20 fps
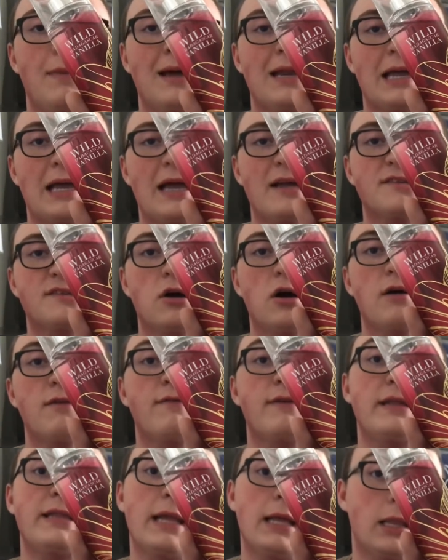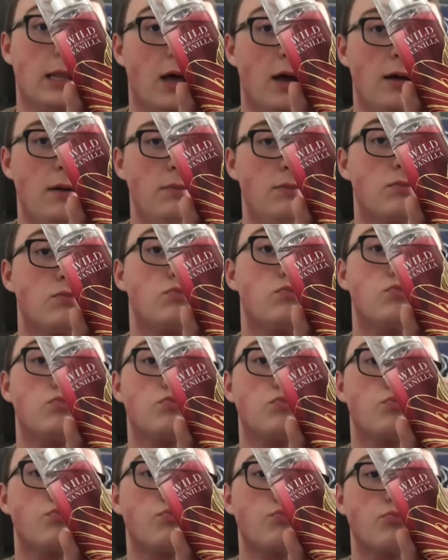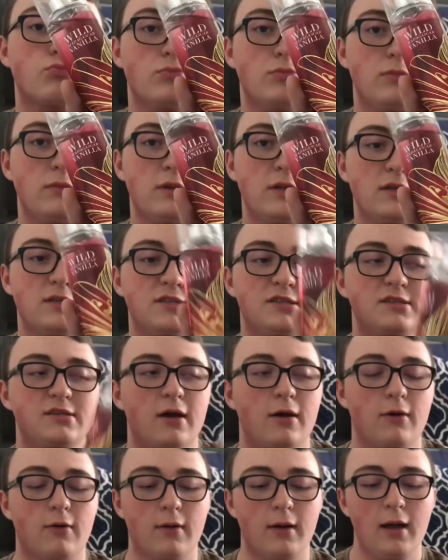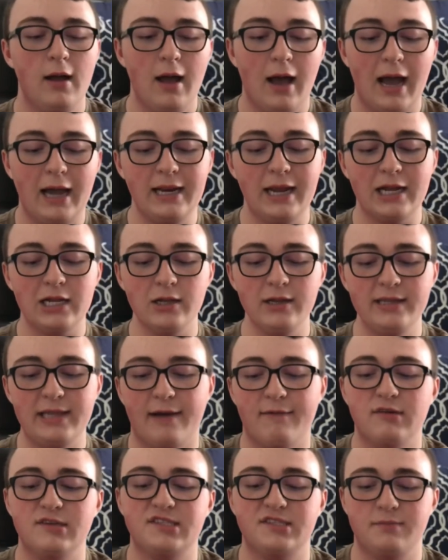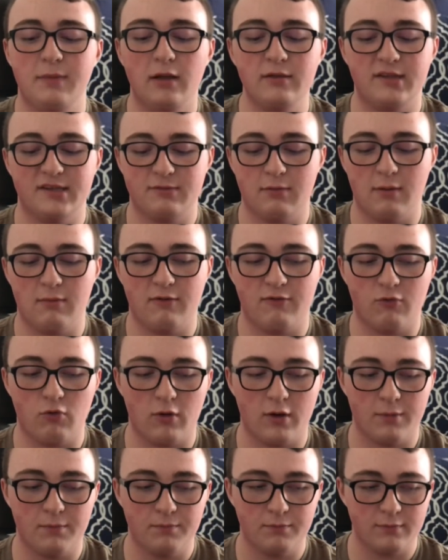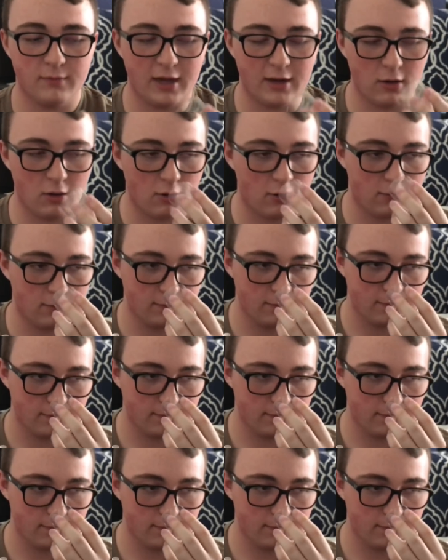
Madagascar Vanilla. So, I'd actually never smelled this one before at all.